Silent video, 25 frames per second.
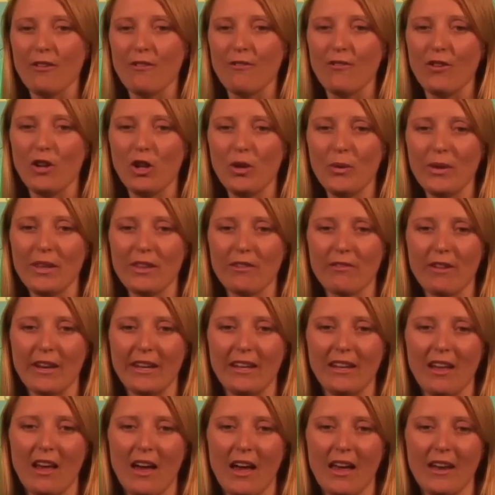Following the
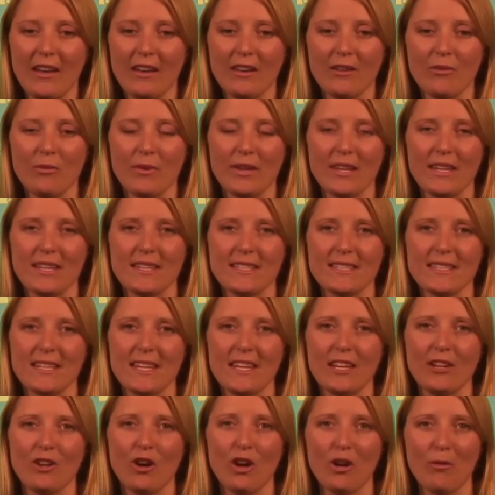red line, we can
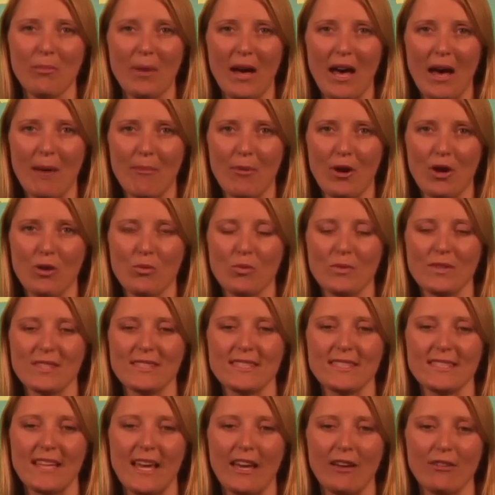see an on-par boat would
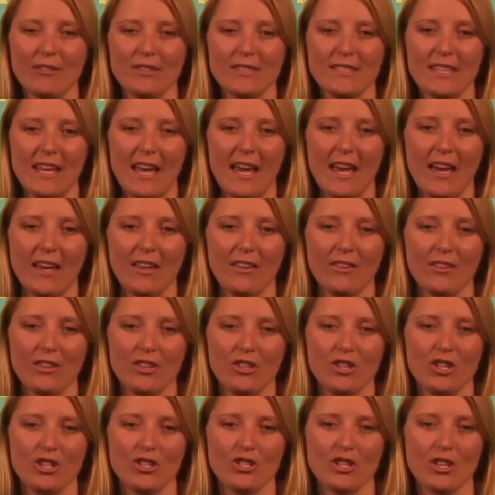sail down the
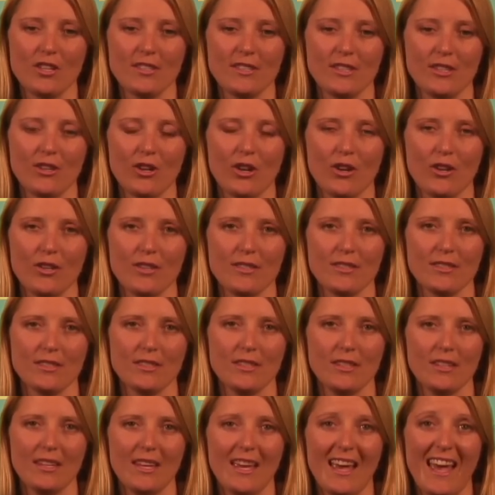New Jersey coast
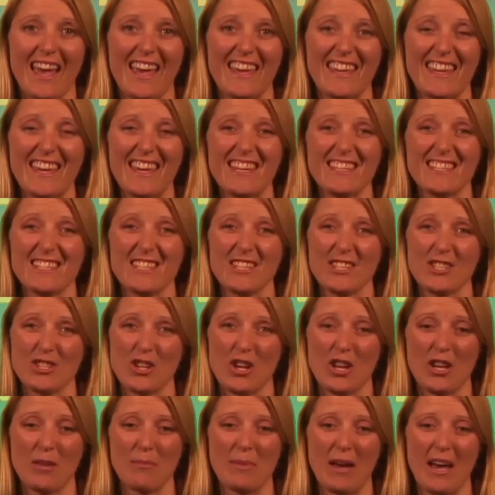and get to the
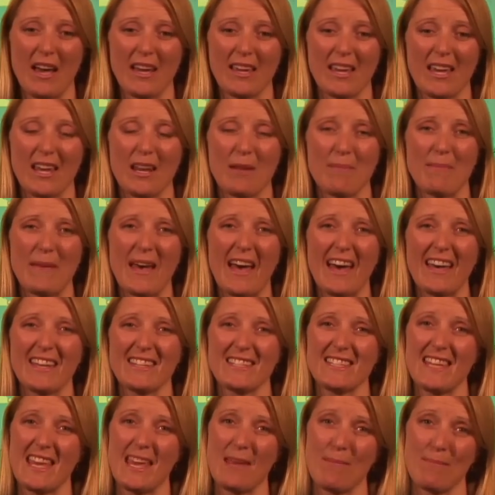turning mark at
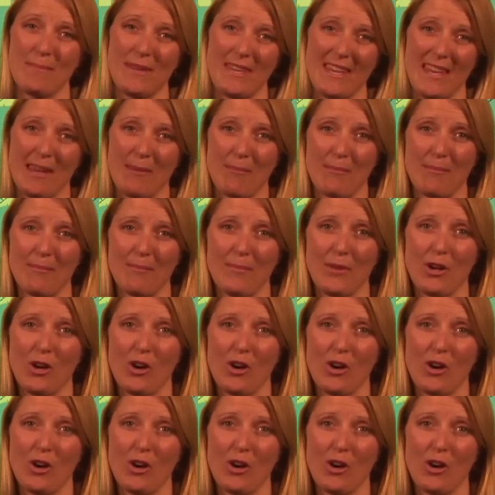about 10 p.m.